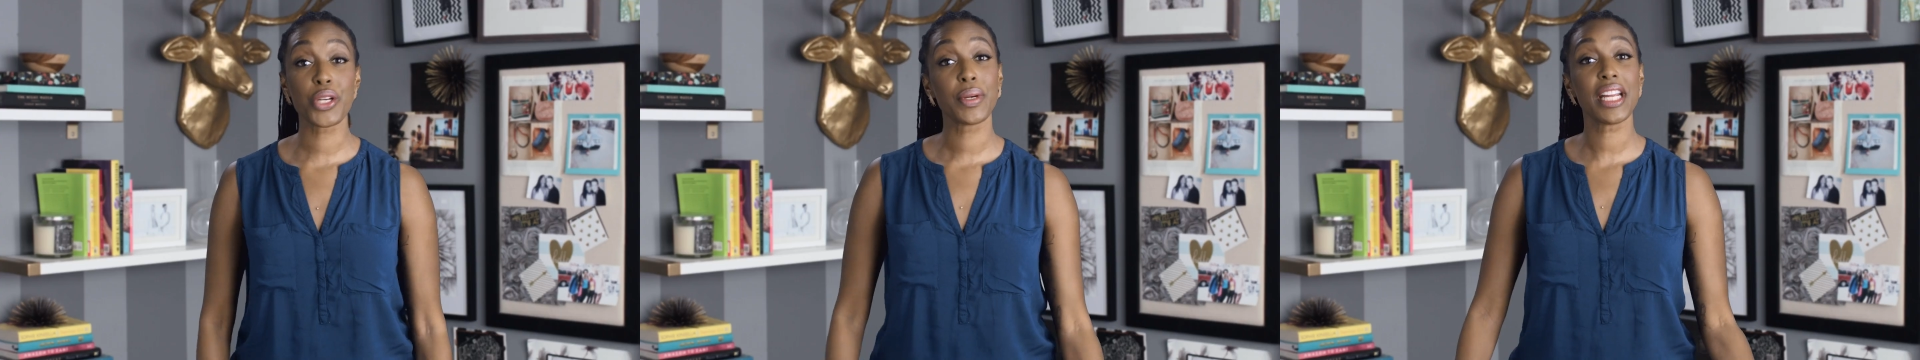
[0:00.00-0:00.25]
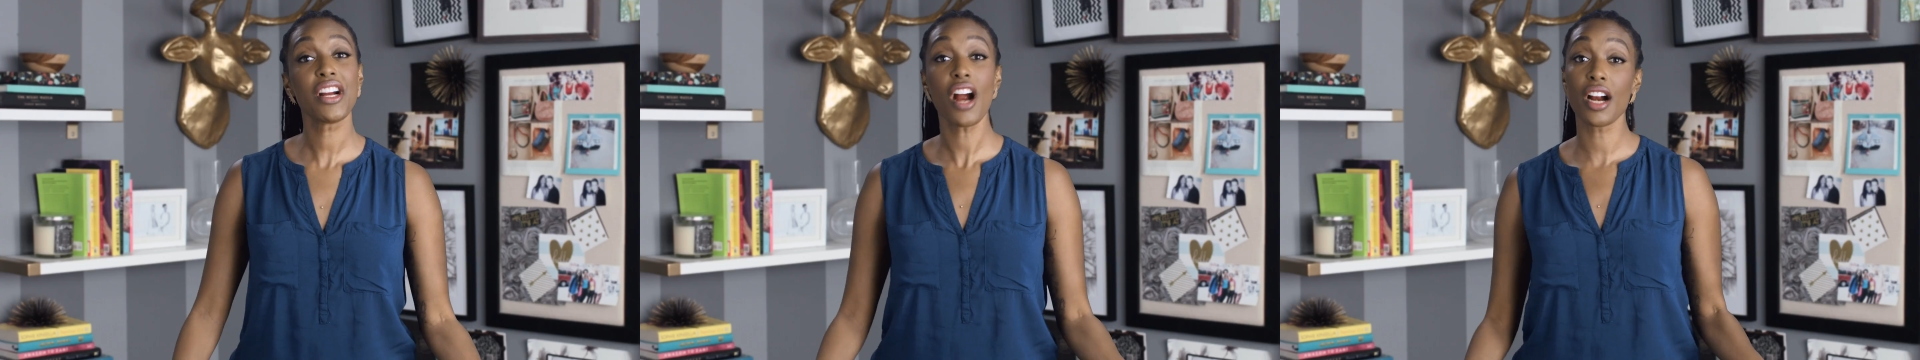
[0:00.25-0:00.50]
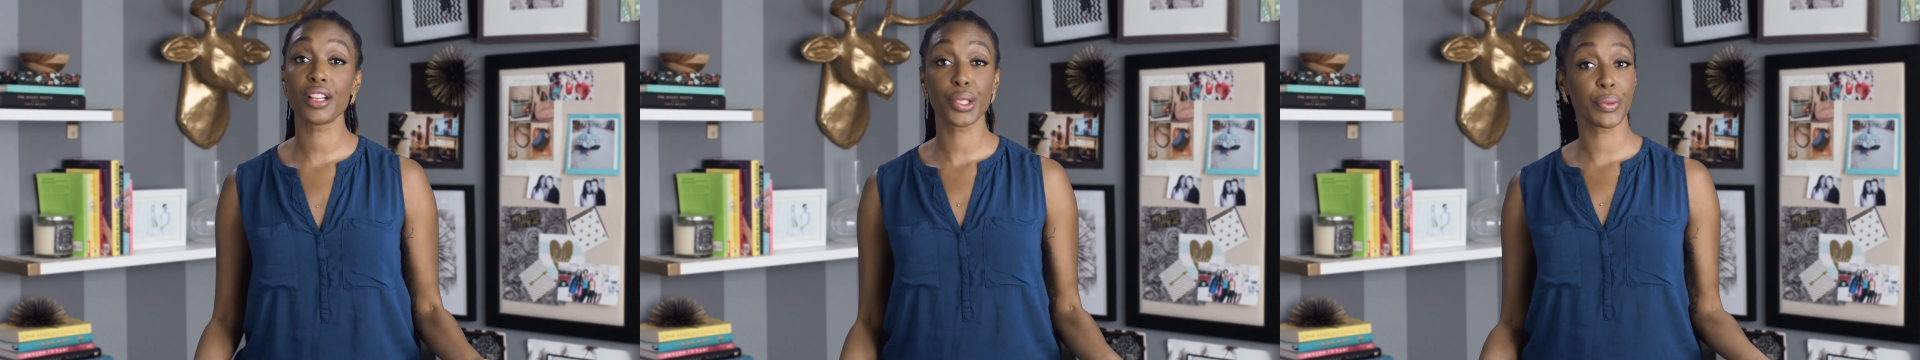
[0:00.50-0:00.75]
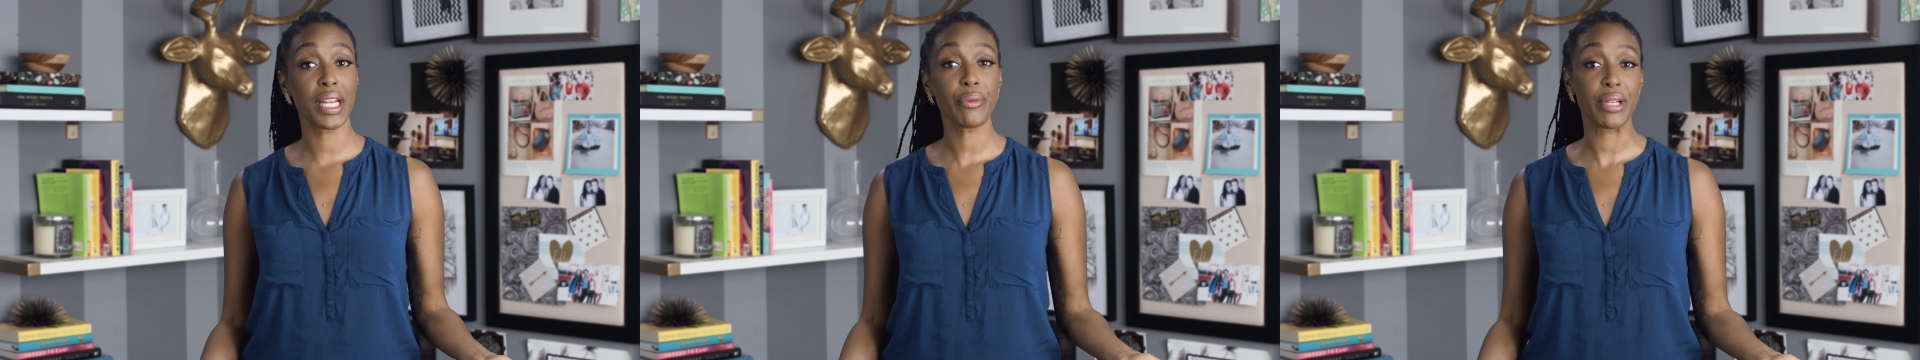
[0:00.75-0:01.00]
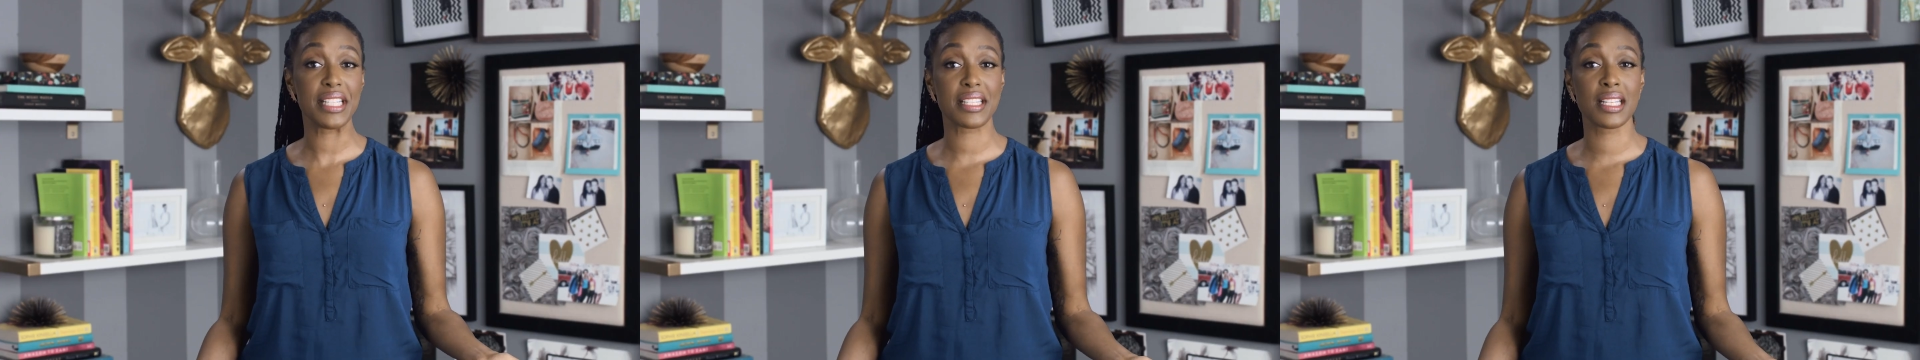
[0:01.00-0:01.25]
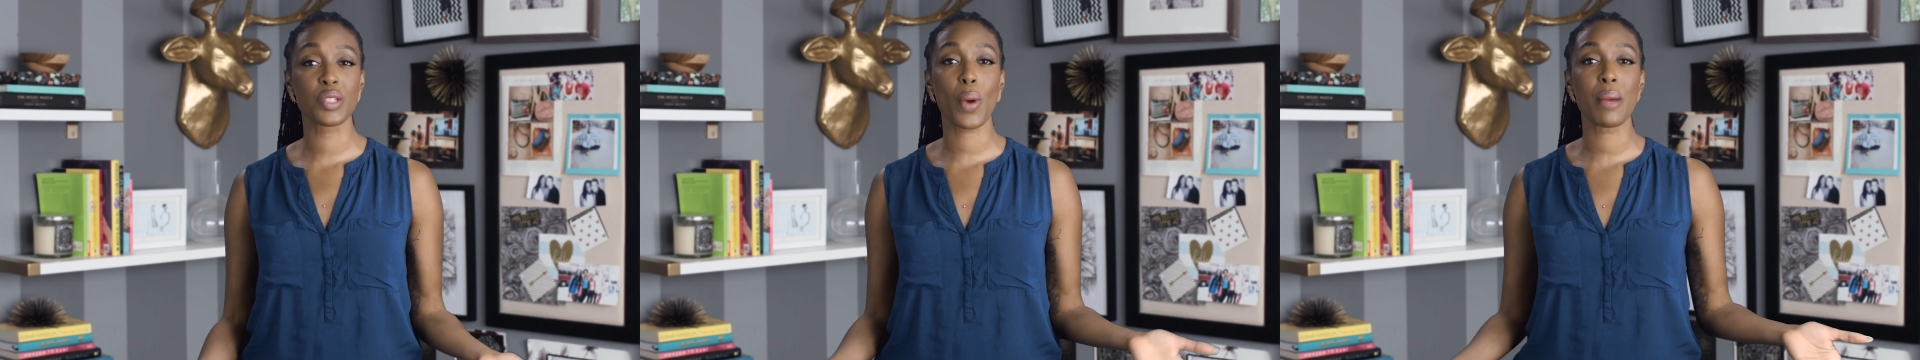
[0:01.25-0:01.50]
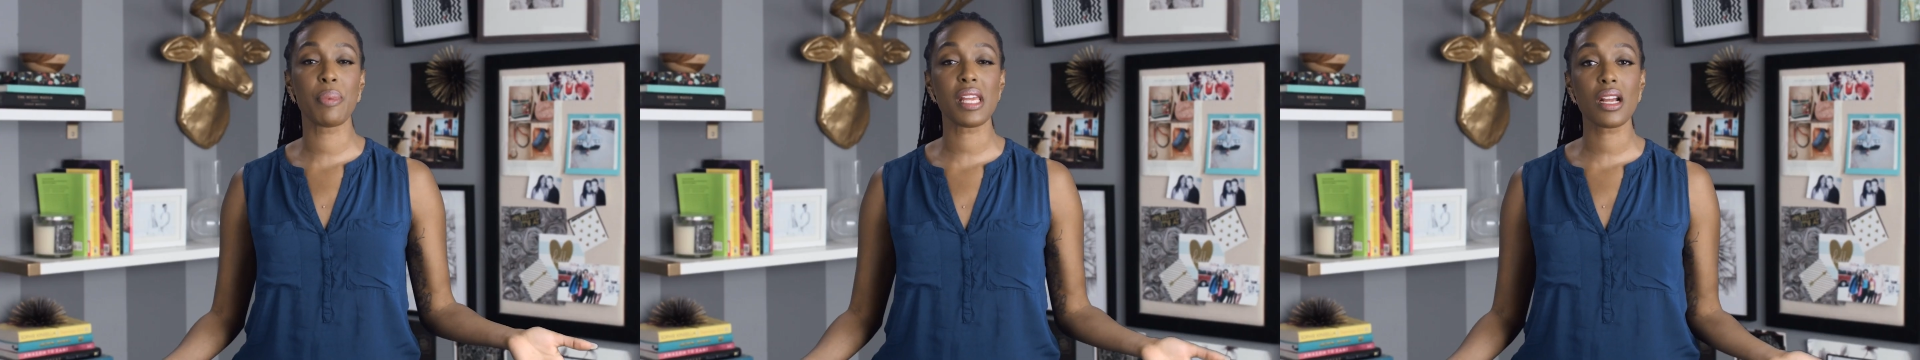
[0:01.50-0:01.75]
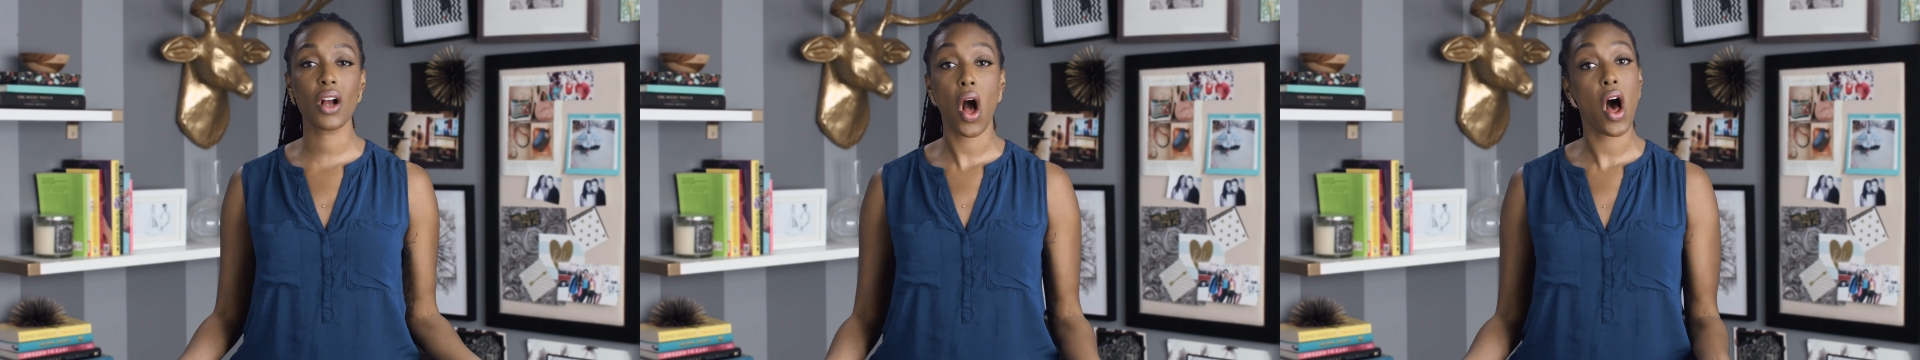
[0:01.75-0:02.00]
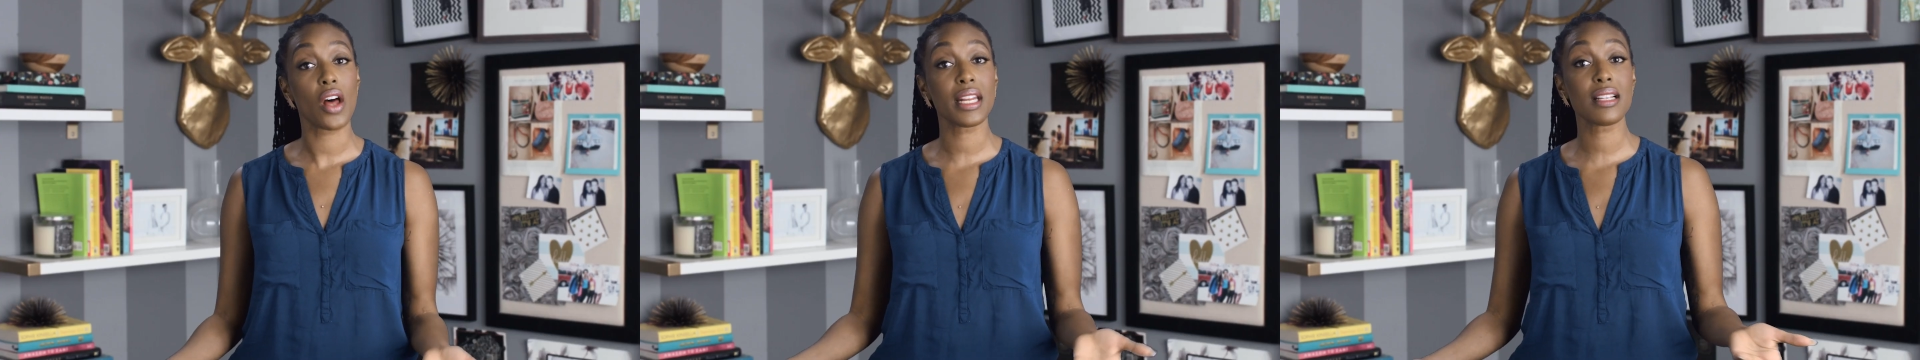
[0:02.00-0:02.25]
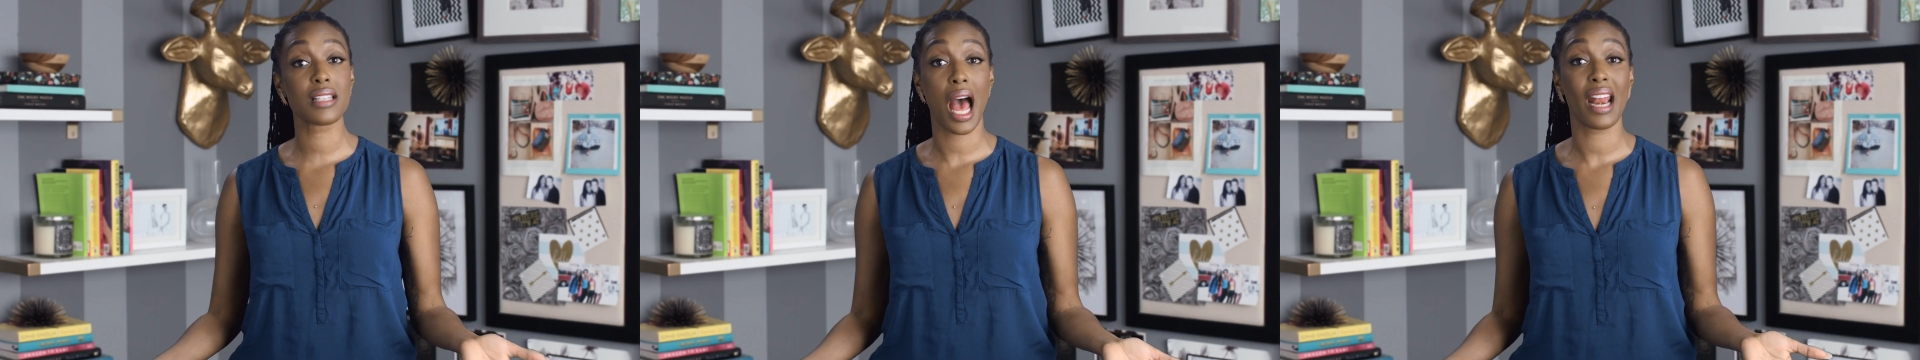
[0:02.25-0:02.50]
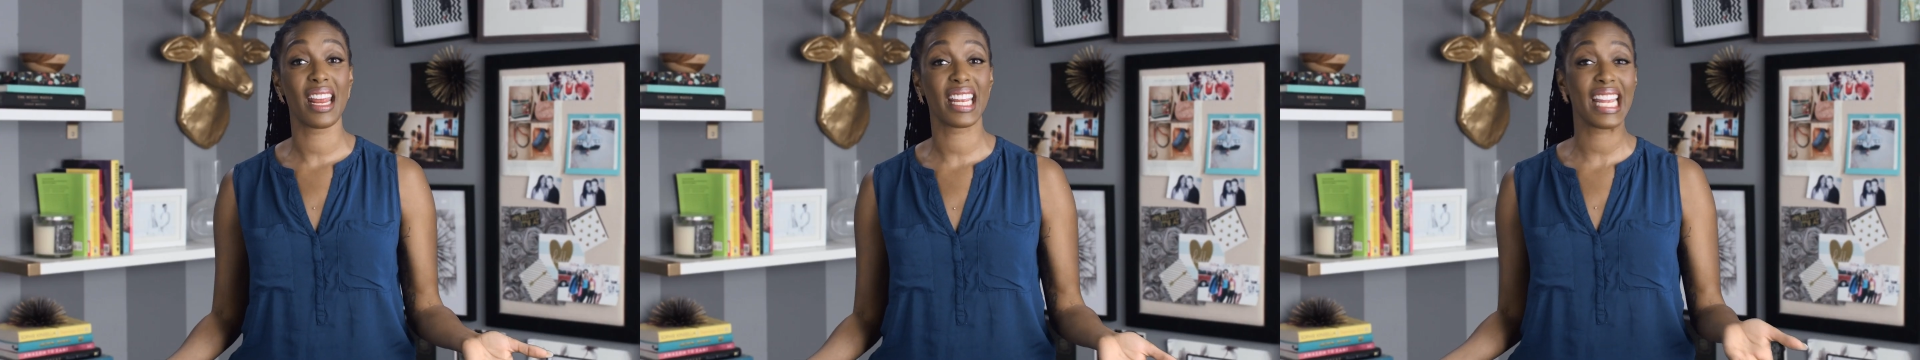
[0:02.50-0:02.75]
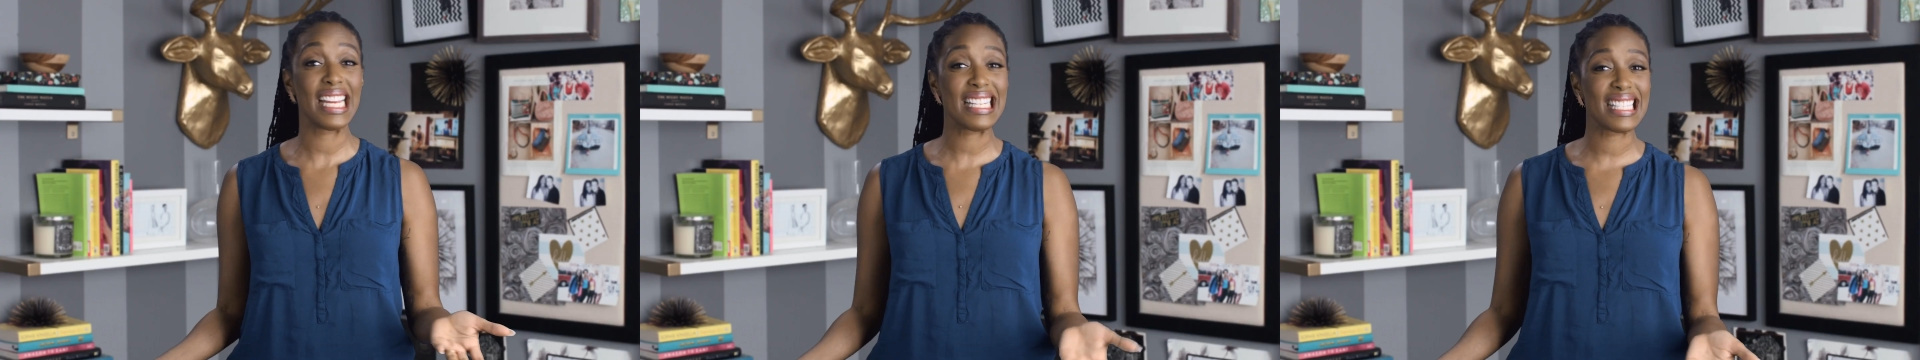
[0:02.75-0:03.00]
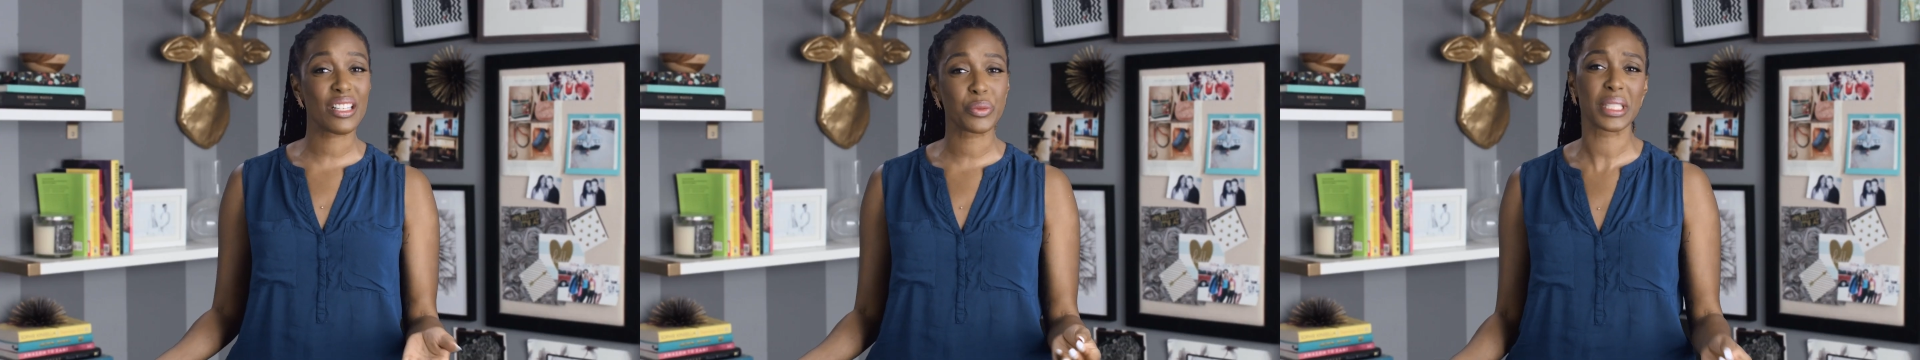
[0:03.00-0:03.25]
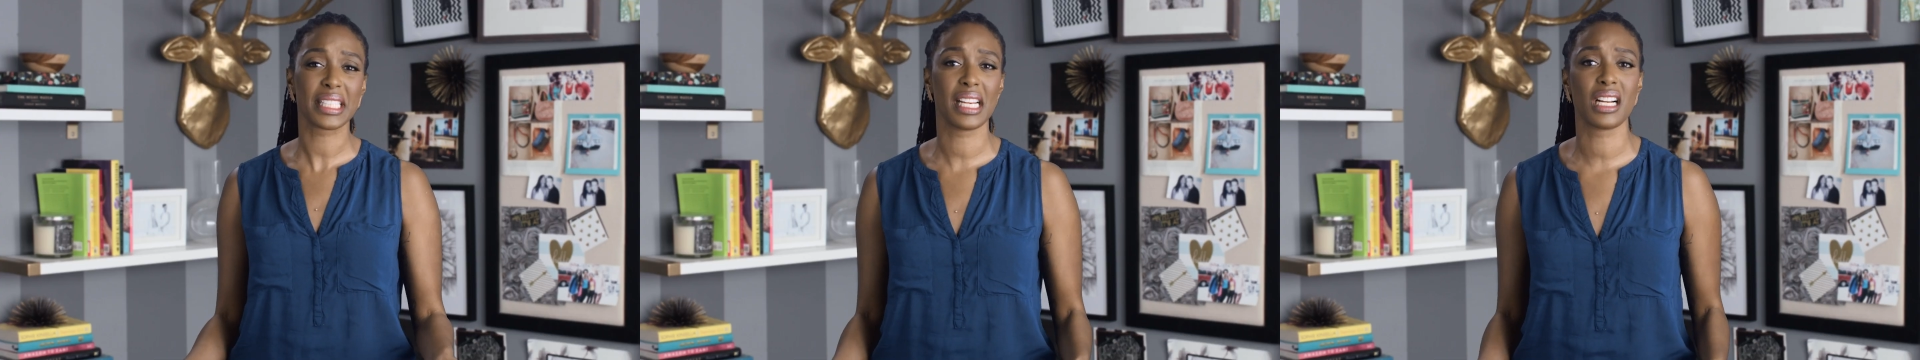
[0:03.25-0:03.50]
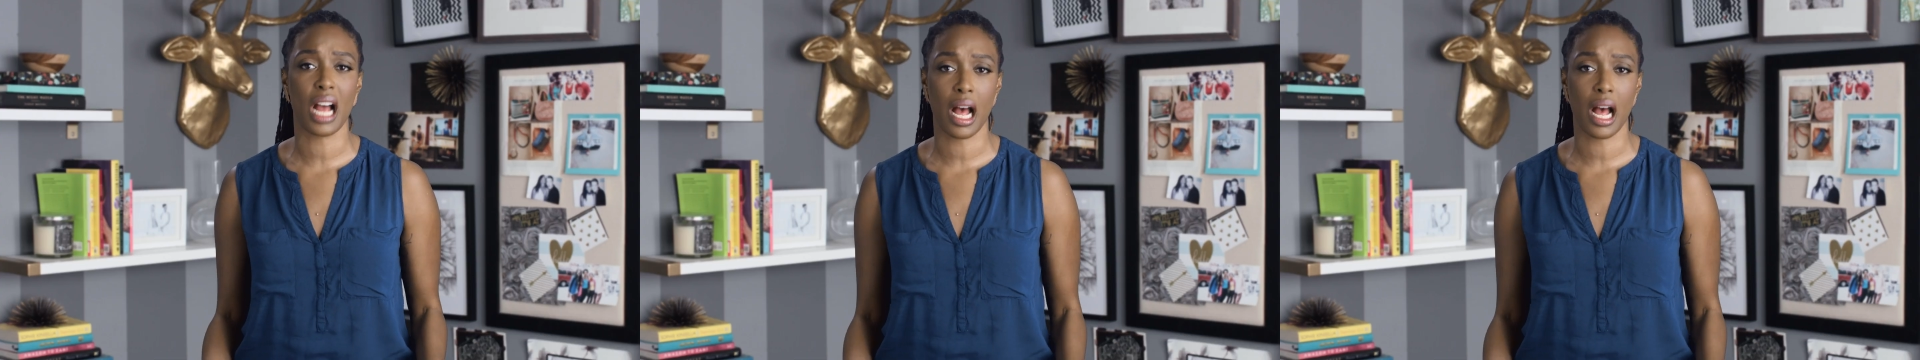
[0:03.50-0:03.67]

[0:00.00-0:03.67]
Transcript: So here are 3 reasons why being called exotic isn't really a